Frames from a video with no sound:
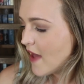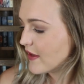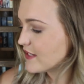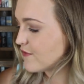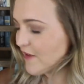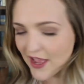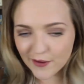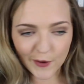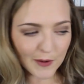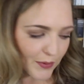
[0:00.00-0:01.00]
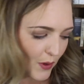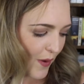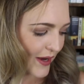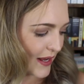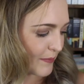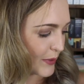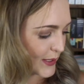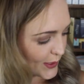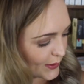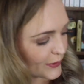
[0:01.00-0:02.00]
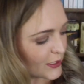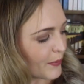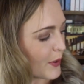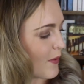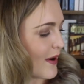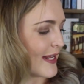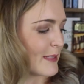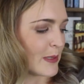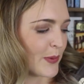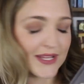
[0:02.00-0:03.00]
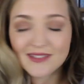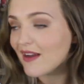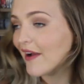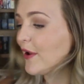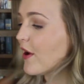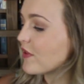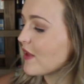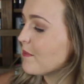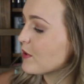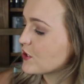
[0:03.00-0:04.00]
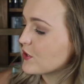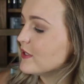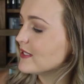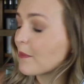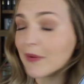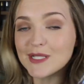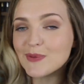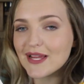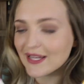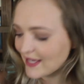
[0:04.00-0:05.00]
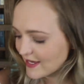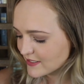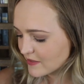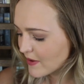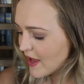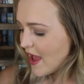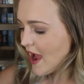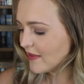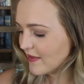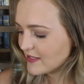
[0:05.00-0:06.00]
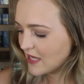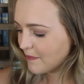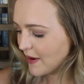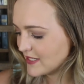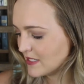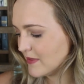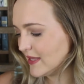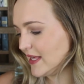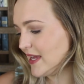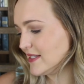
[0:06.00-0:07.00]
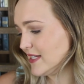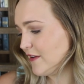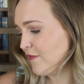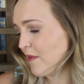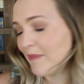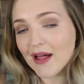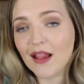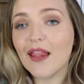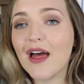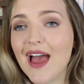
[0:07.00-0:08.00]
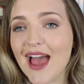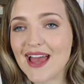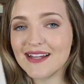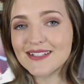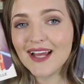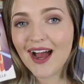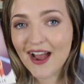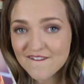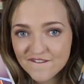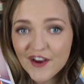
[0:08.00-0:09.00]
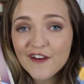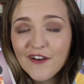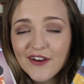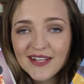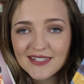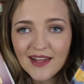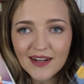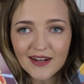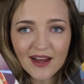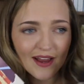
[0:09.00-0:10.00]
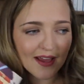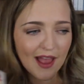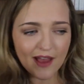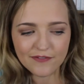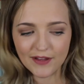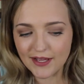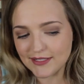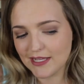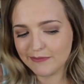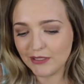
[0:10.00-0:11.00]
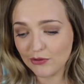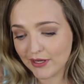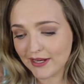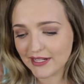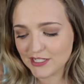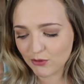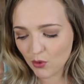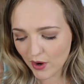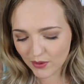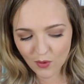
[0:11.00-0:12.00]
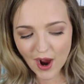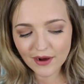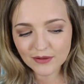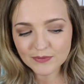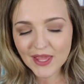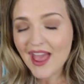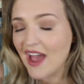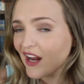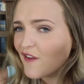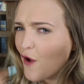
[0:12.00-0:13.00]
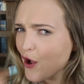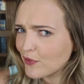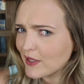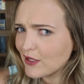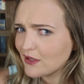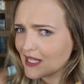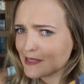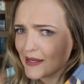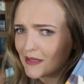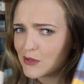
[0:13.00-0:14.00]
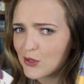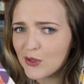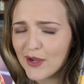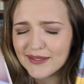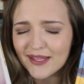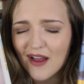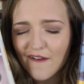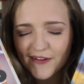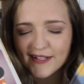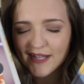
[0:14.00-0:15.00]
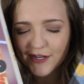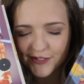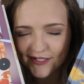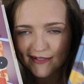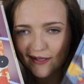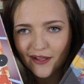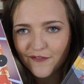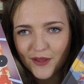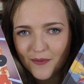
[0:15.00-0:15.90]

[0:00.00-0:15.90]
and that is Van Gogh book one and book two. So book one is Between Sky and Earth, and book two is A Prince Without a Kingdom, and these are by Timothy D. Flambelle, and I'm very, very excited. I have, like I said, been looking at these for quite a while, and I've heard really good things about them too, and their covers, I just love